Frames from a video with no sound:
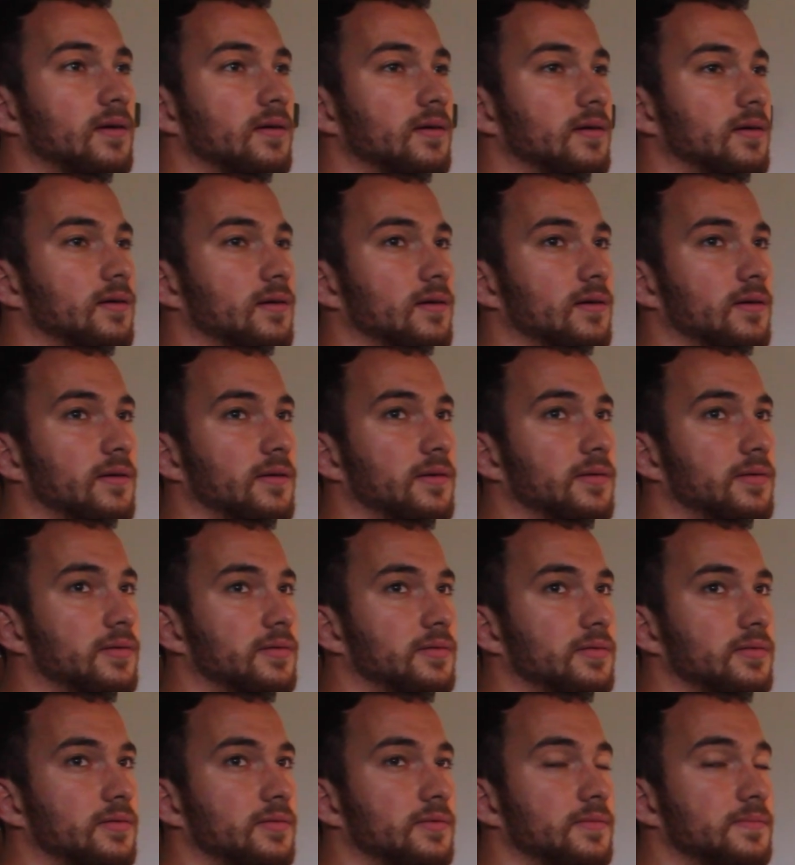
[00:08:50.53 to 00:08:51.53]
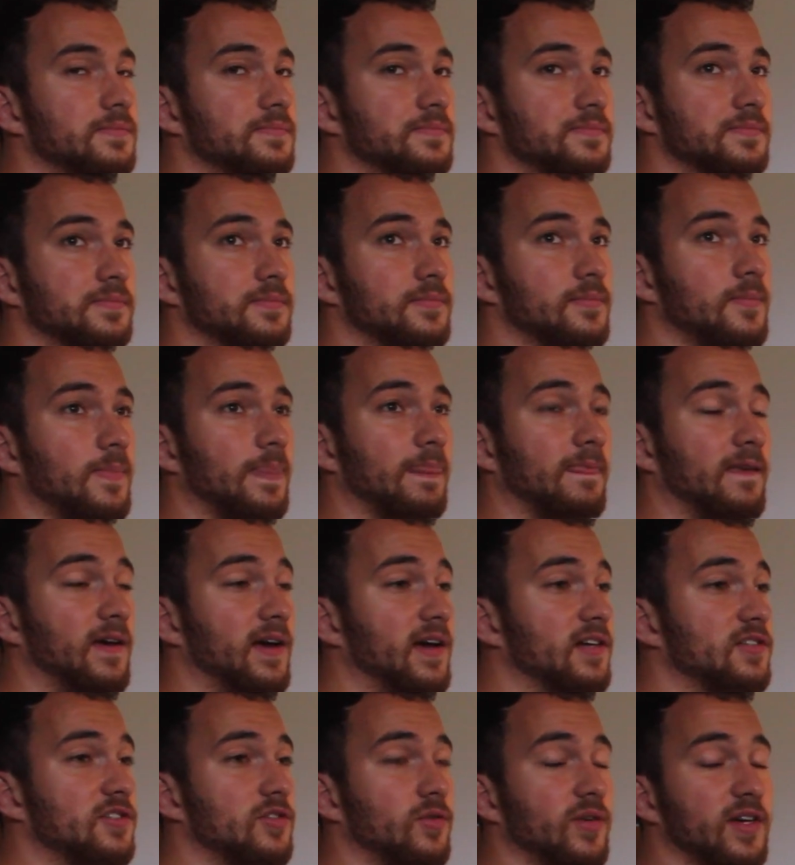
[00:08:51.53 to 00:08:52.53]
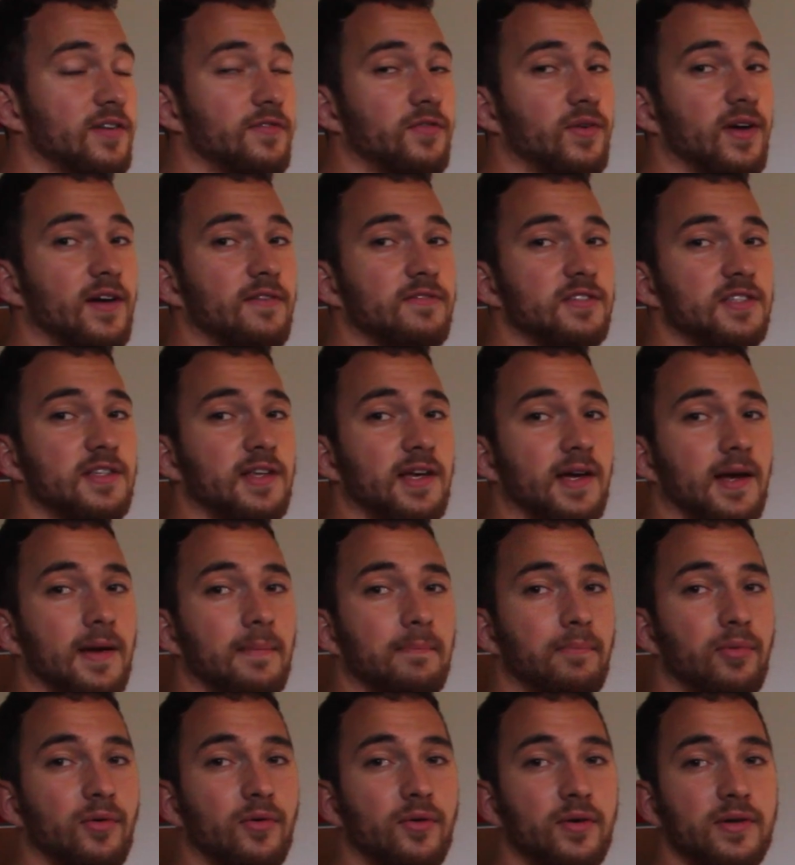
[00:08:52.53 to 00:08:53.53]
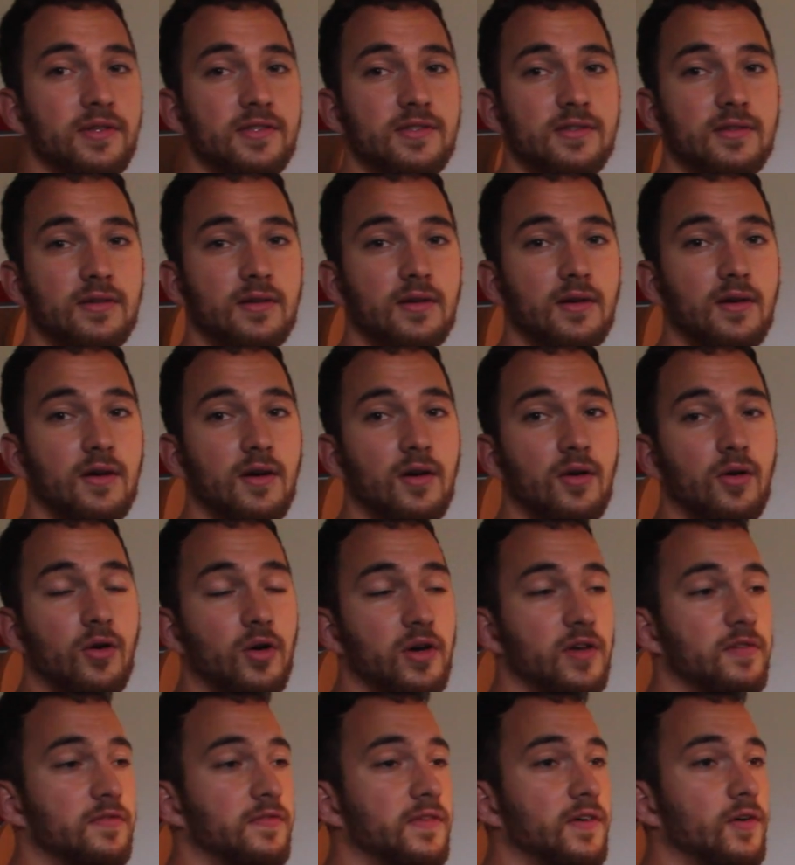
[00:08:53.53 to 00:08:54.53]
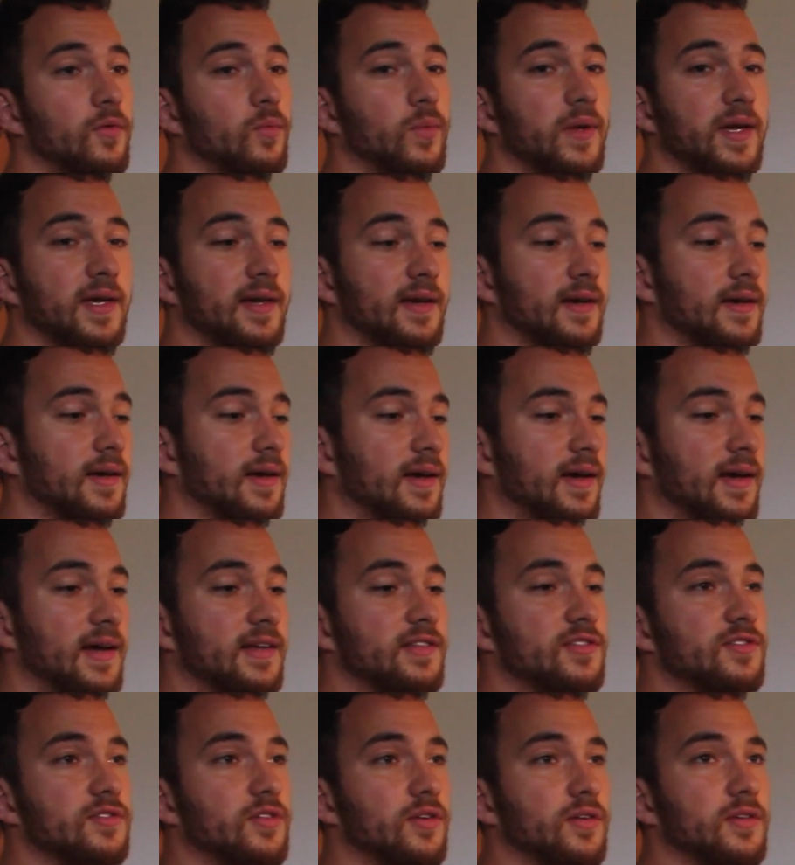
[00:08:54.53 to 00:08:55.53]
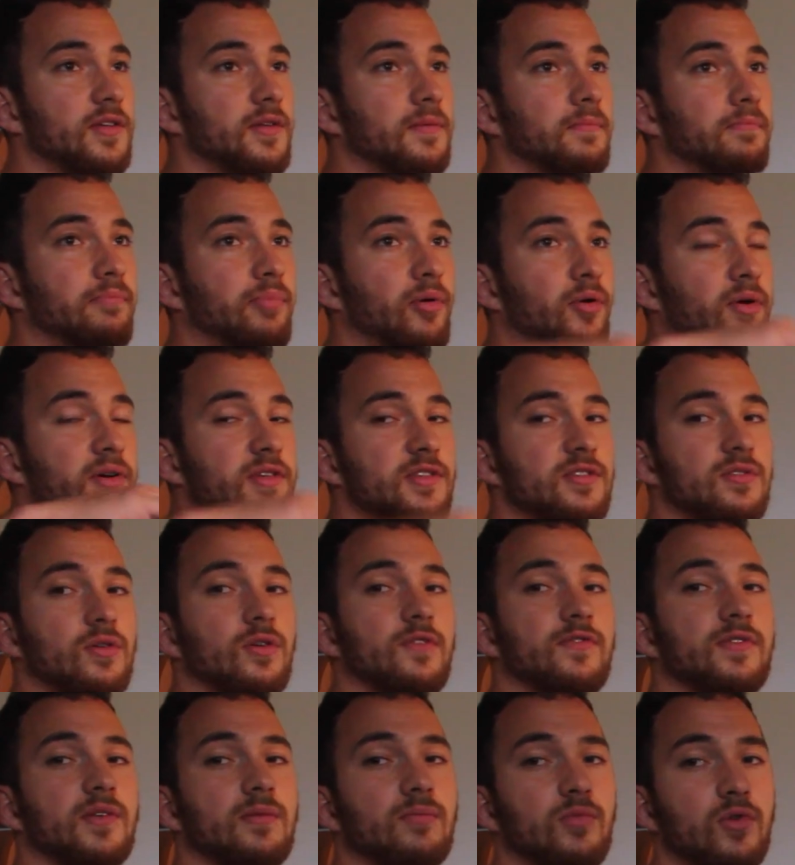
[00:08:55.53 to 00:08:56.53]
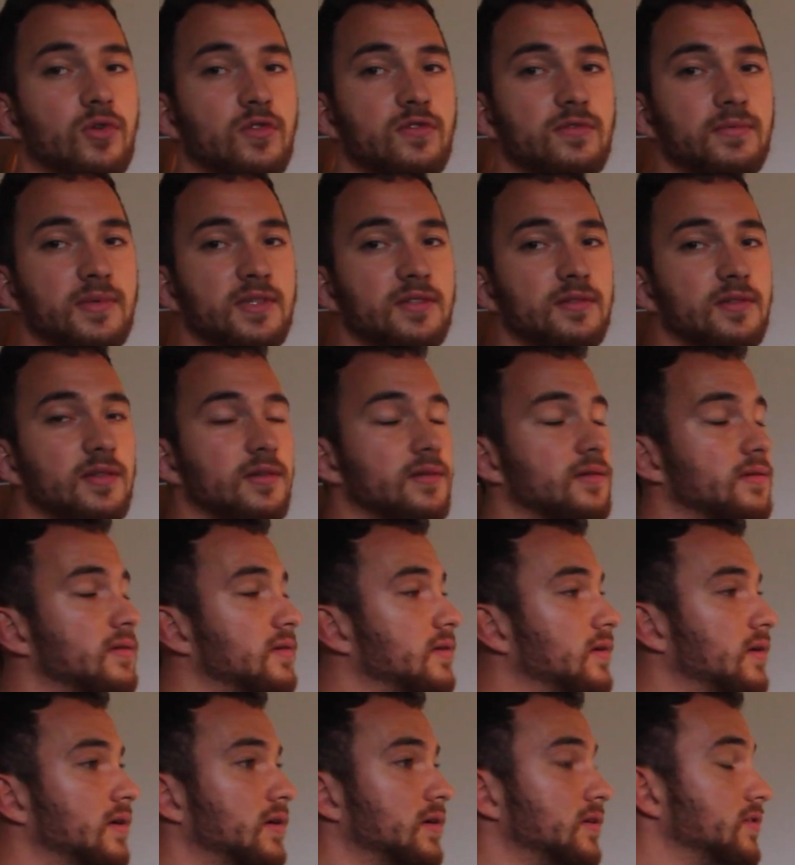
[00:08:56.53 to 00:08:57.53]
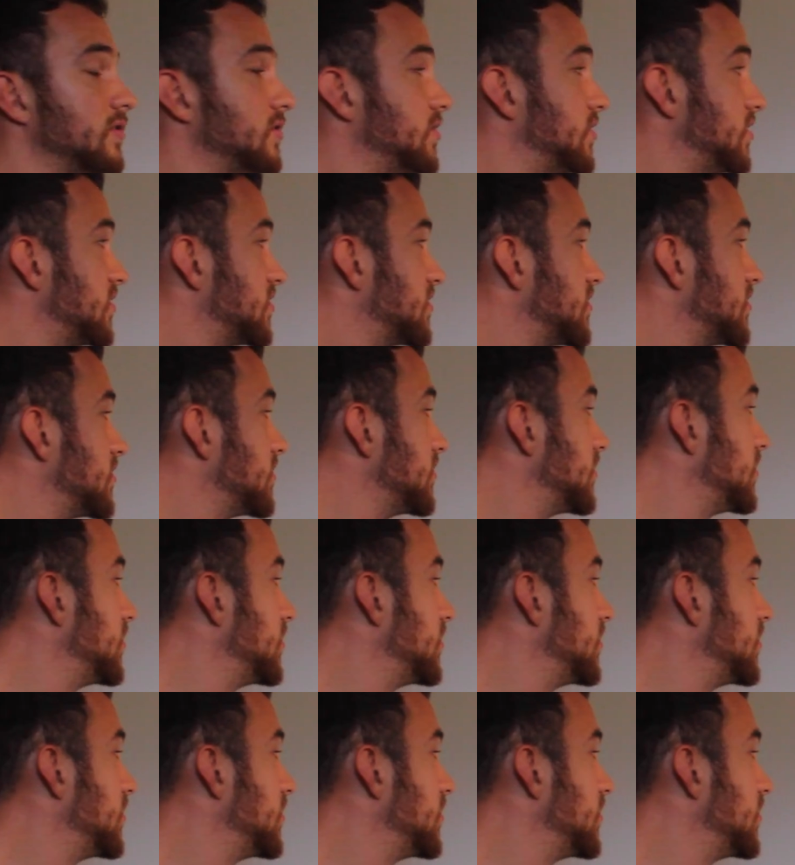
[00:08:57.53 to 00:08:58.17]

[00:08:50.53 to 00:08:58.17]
So if you have sticking points or you feel weak at certain points of the movement, just